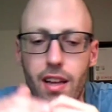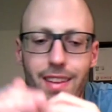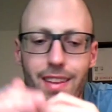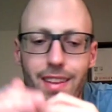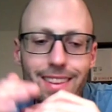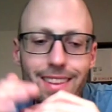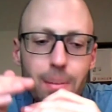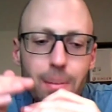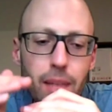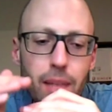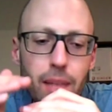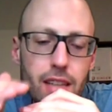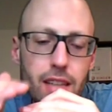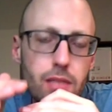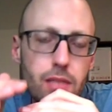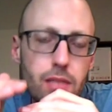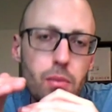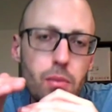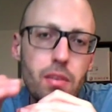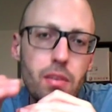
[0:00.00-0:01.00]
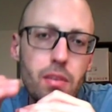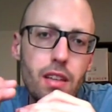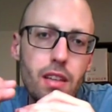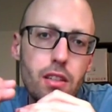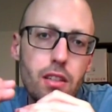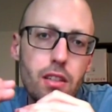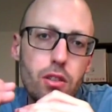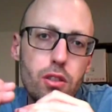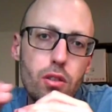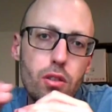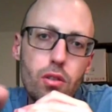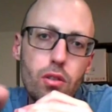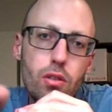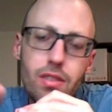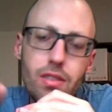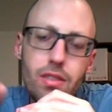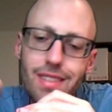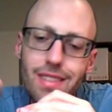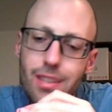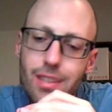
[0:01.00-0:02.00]
The maximum thing that you do
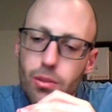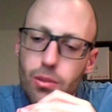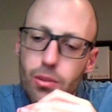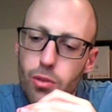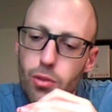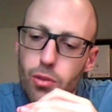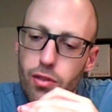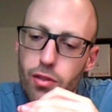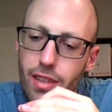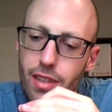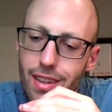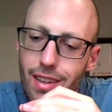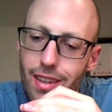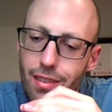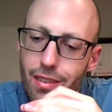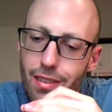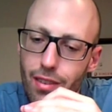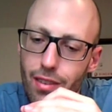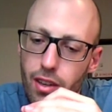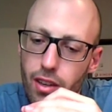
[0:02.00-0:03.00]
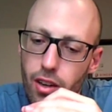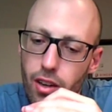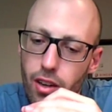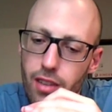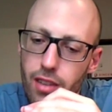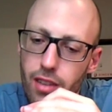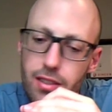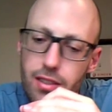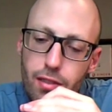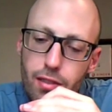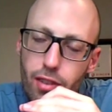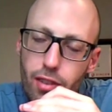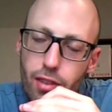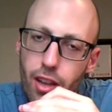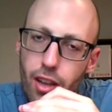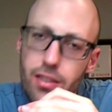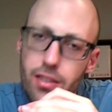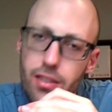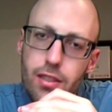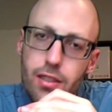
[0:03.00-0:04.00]
is that you move in a constant
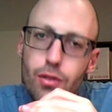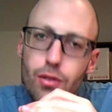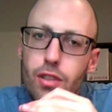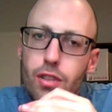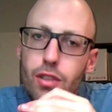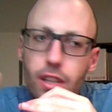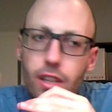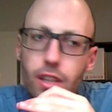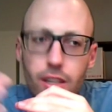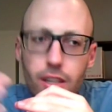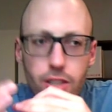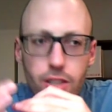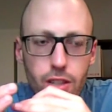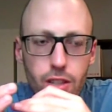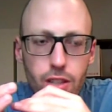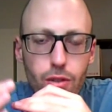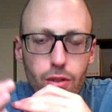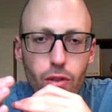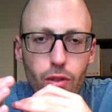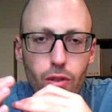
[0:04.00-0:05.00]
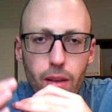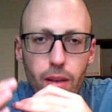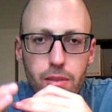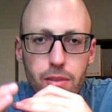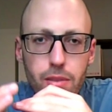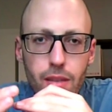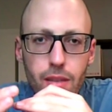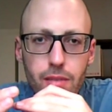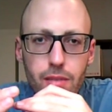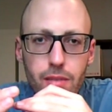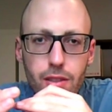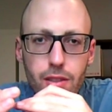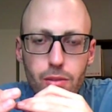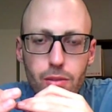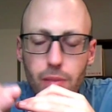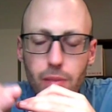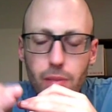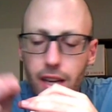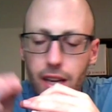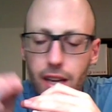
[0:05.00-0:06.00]
velocity to the kitchen to grab something to
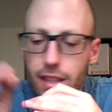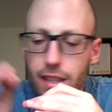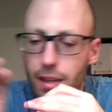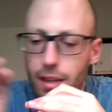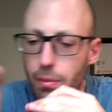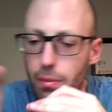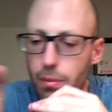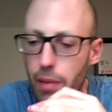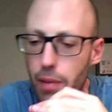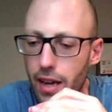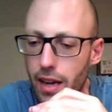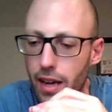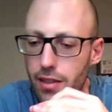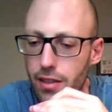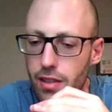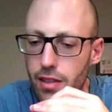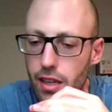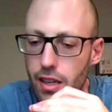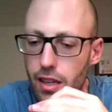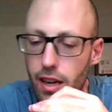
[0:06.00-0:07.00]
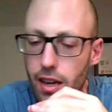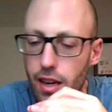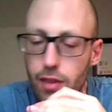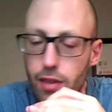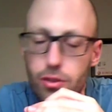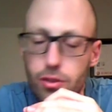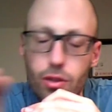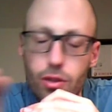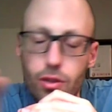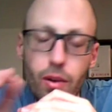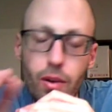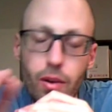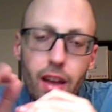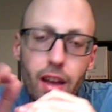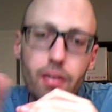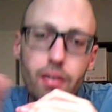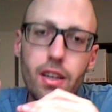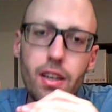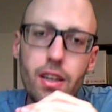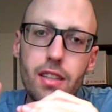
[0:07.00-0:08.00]
bite and back to the couch or
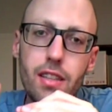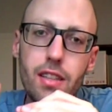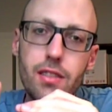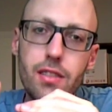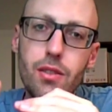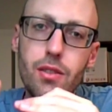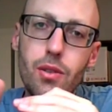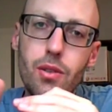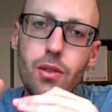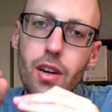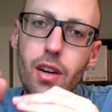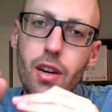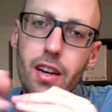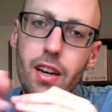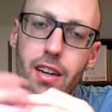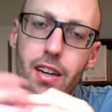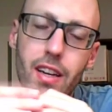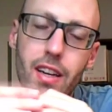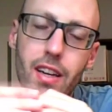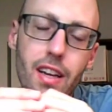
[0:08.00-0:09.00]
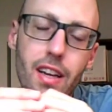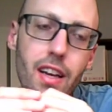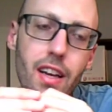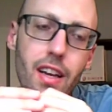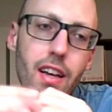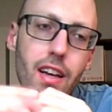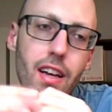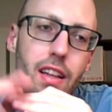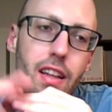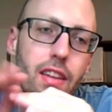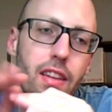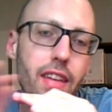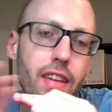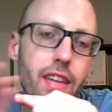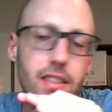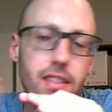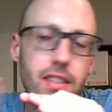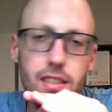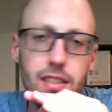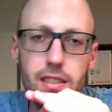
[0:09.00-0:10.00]
wherever it is you are, and
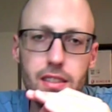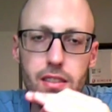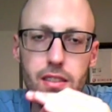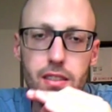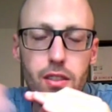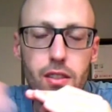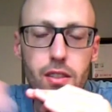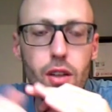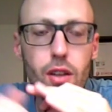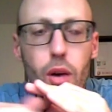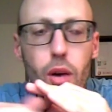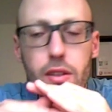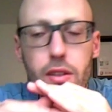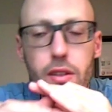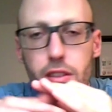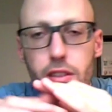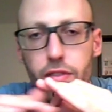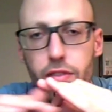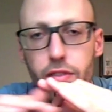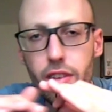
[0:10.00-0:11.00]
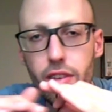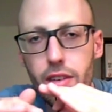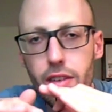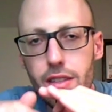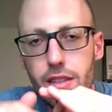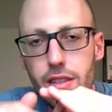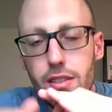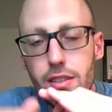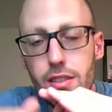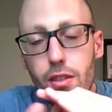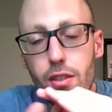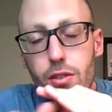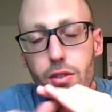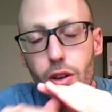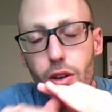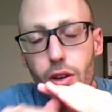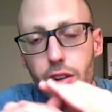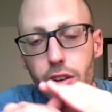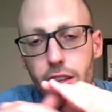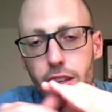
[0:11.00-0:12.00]
that's it. No interference, you're
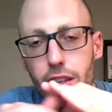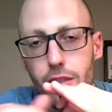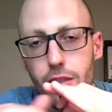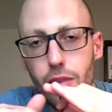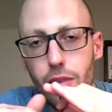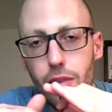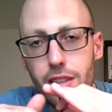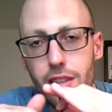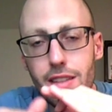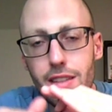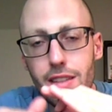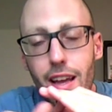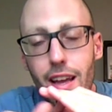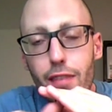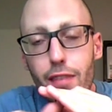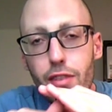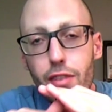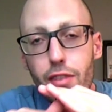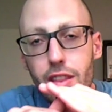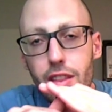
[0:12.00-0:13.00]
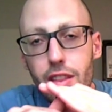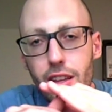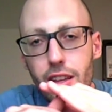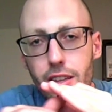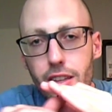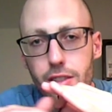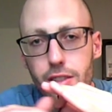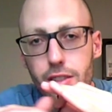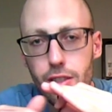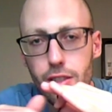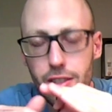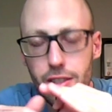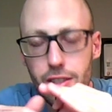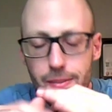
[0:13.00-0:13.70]
totally at rest, everything is good.